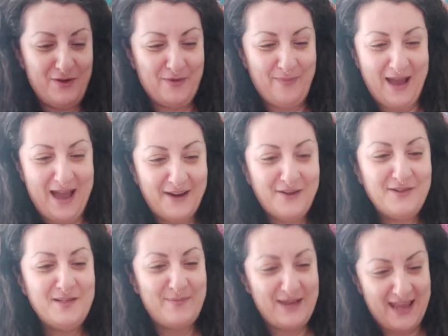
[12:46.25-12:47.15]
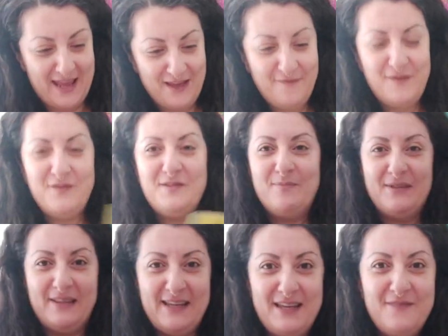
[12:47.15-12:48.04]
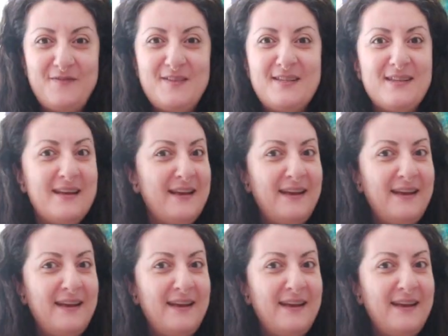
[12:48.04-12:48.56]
your patterns, behaviors, beliefs,